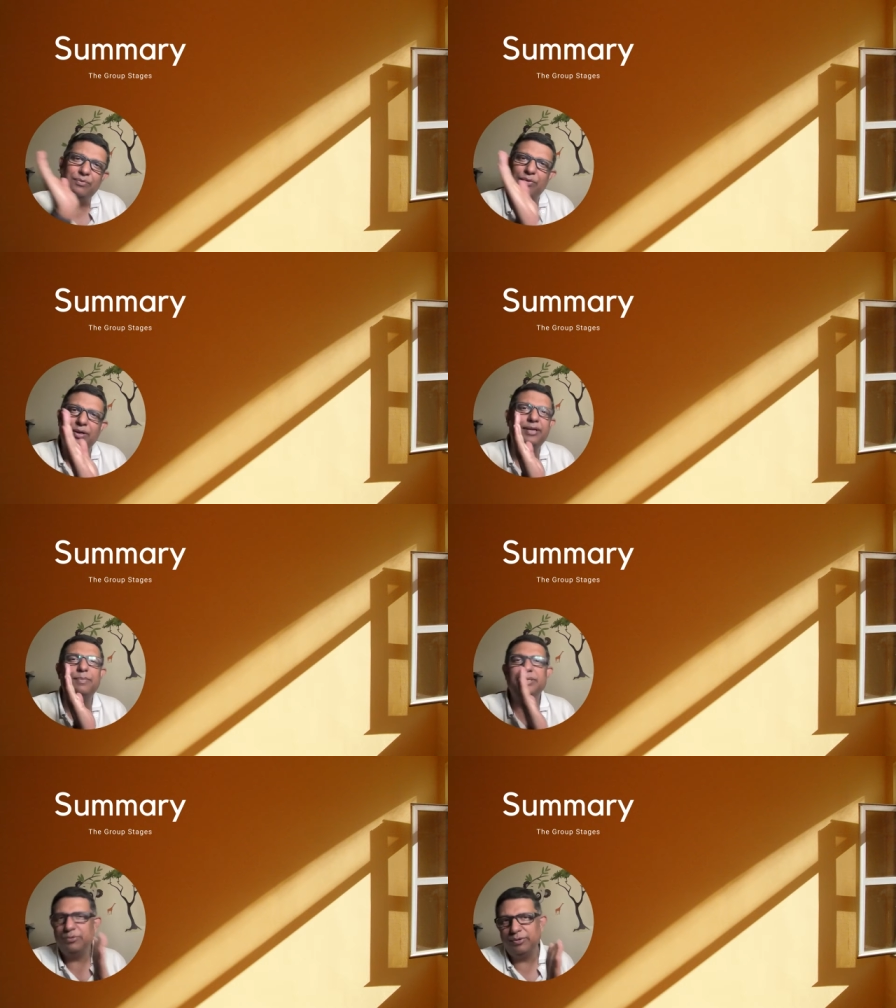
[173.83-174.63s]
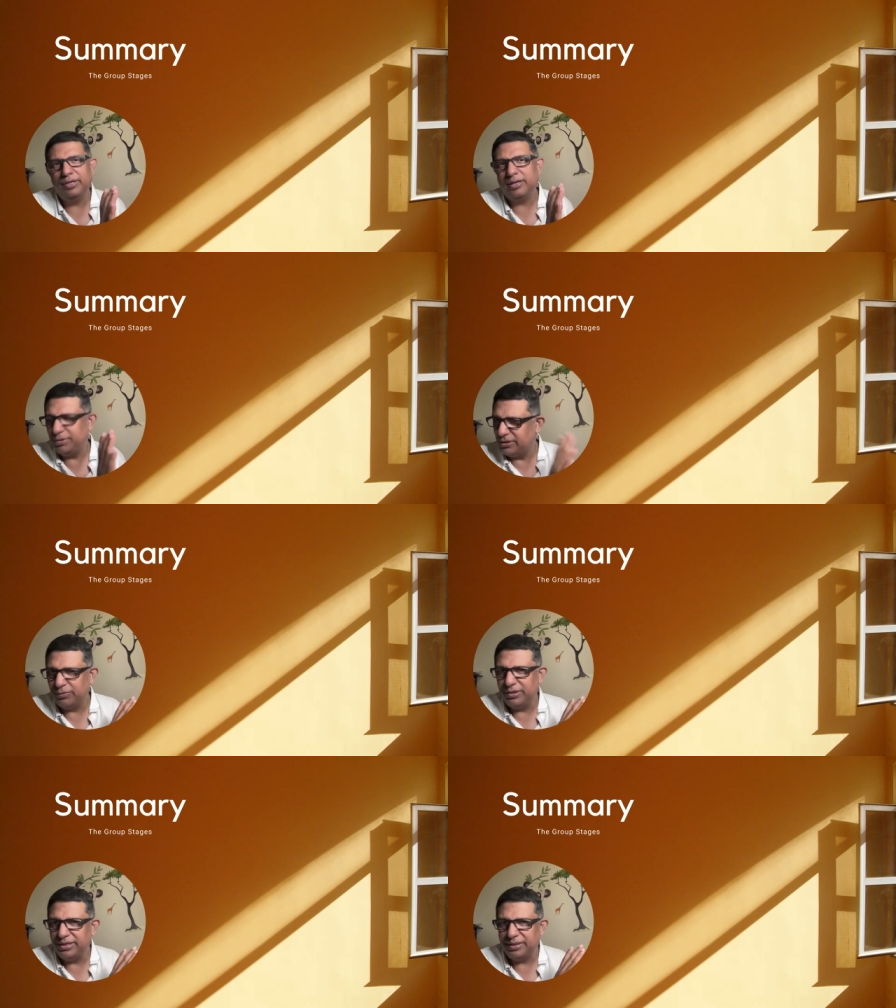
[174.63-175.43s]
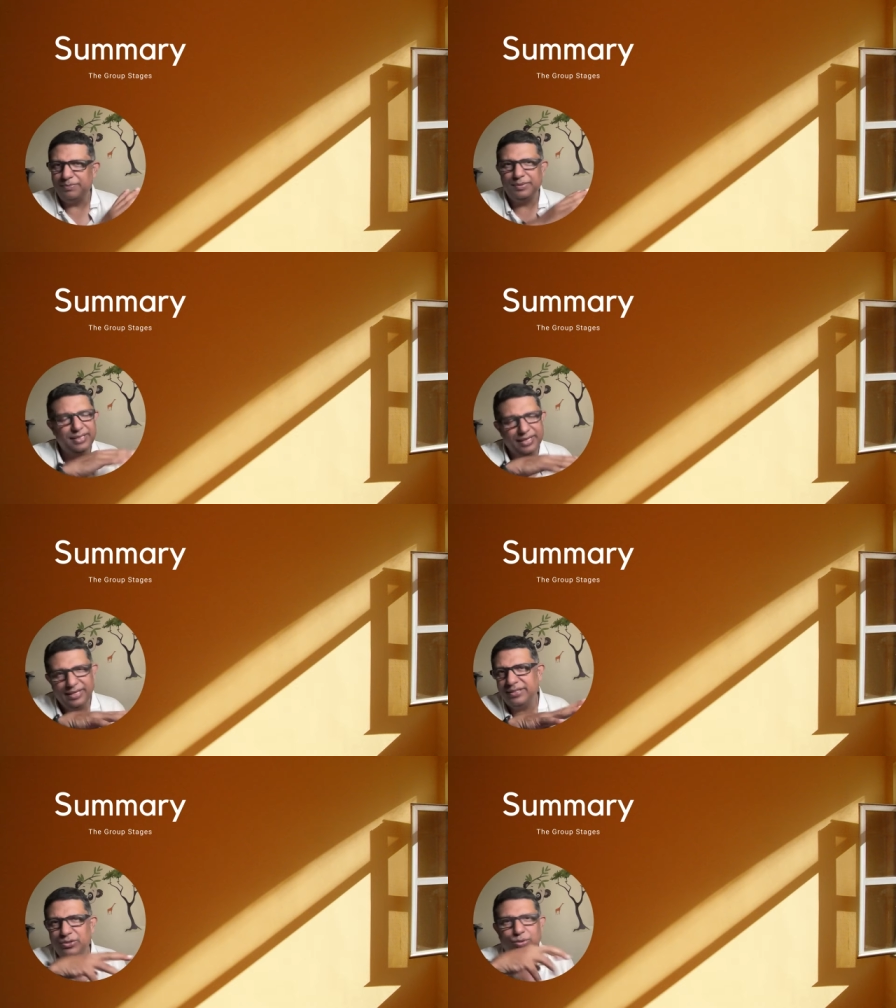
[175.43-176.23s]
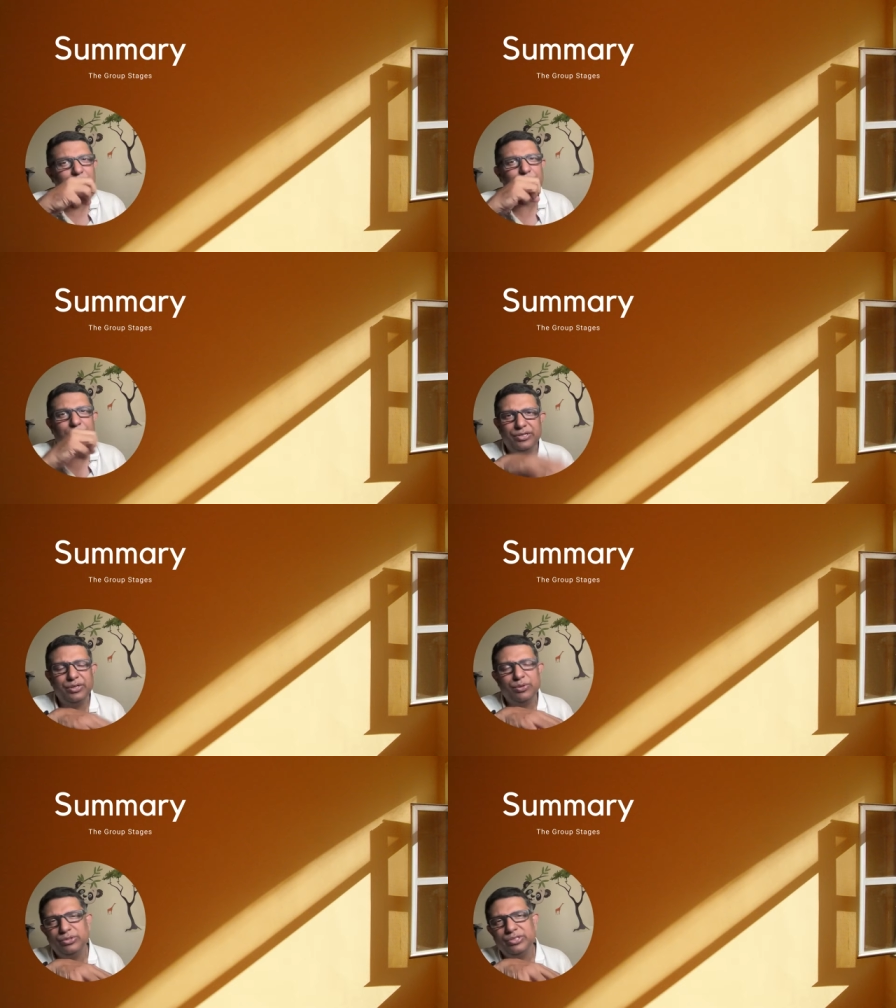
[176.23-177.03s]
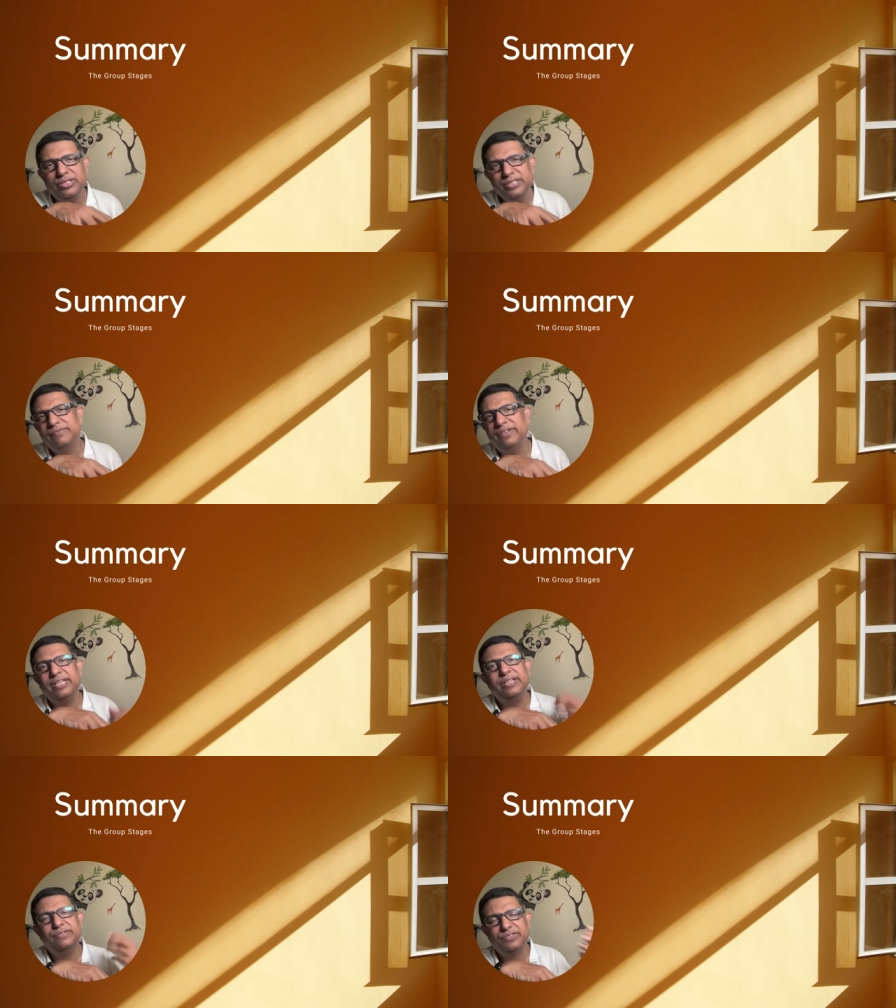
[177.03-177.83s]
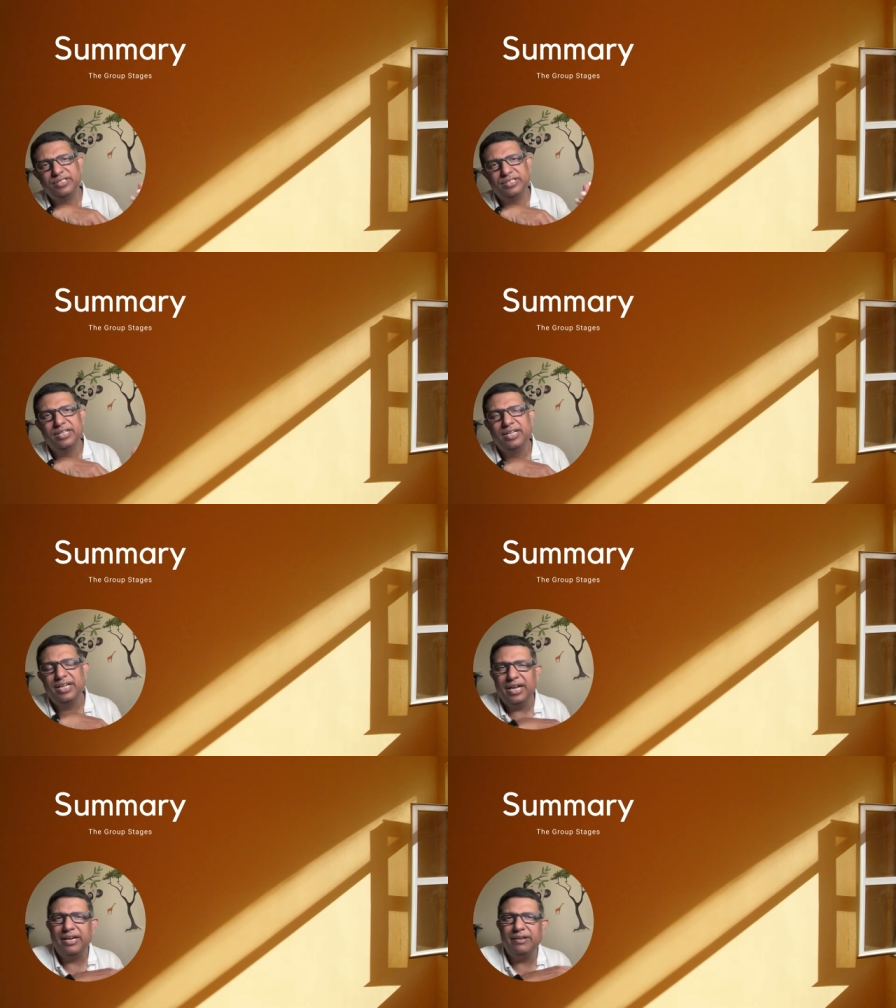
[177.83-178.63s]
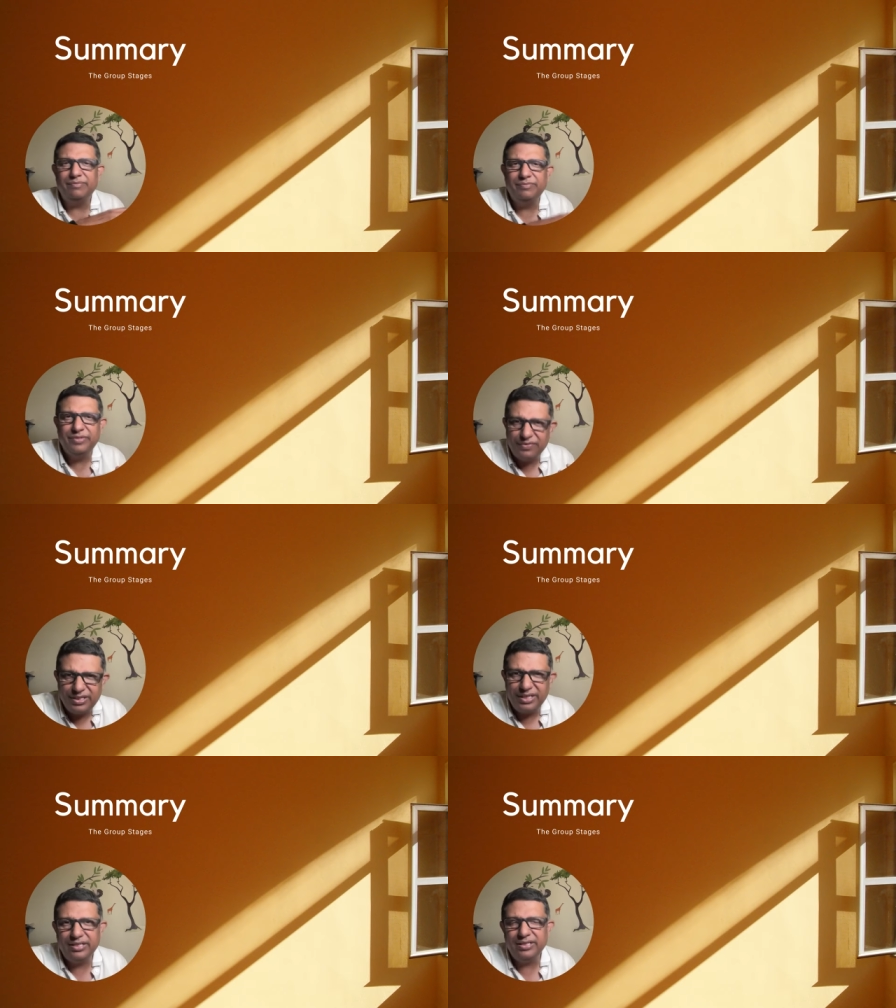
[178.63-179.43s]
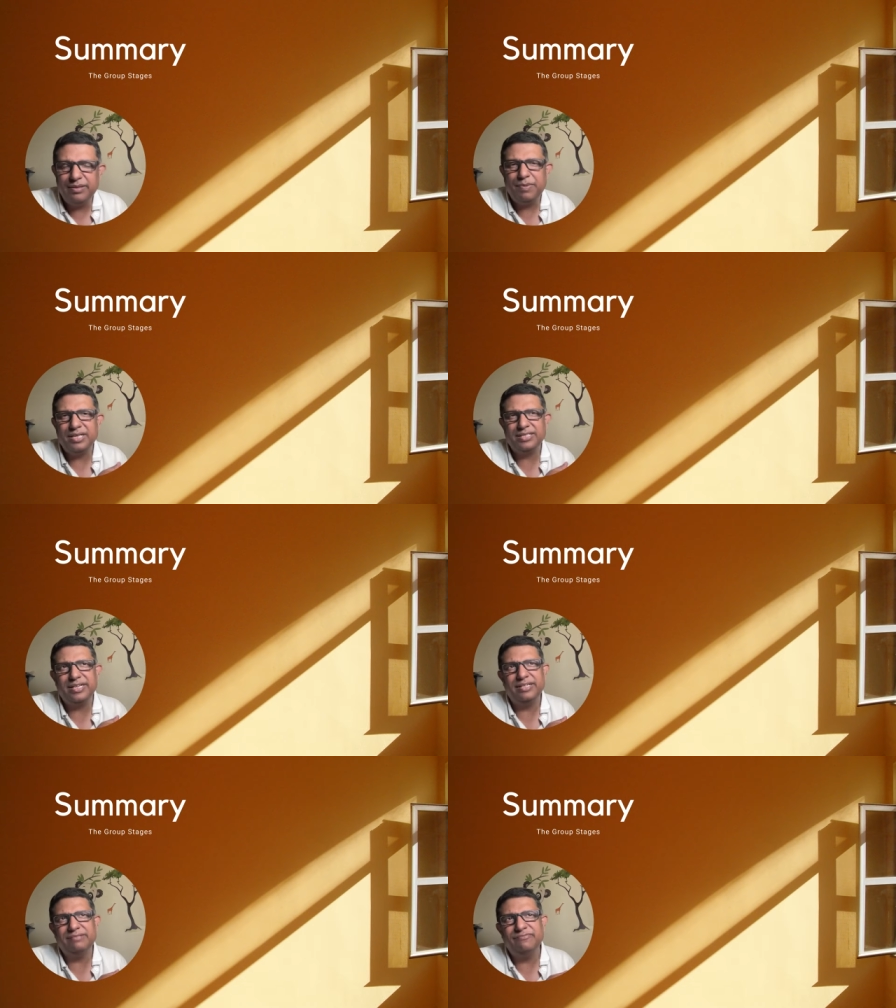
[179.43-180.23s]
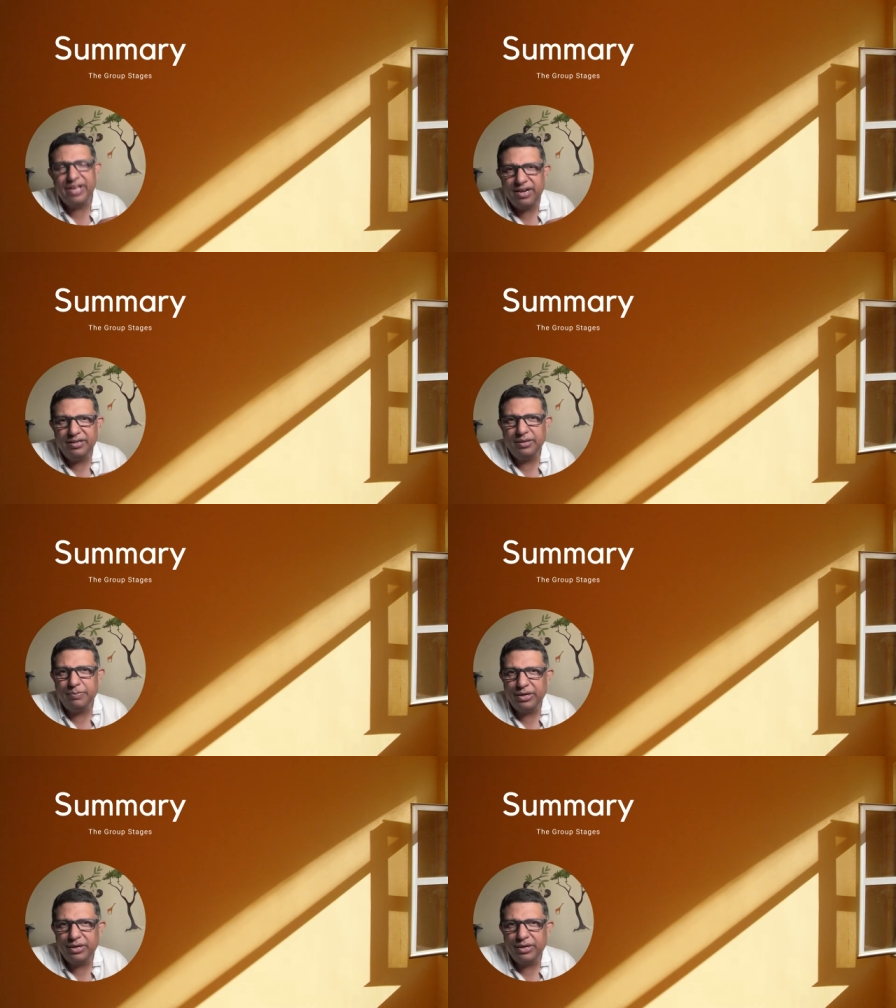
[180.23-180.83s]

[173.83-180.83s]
A World Cup is a World Cup is a World Cup. And so the pressure quotient is very different. And we have seen in the past that when under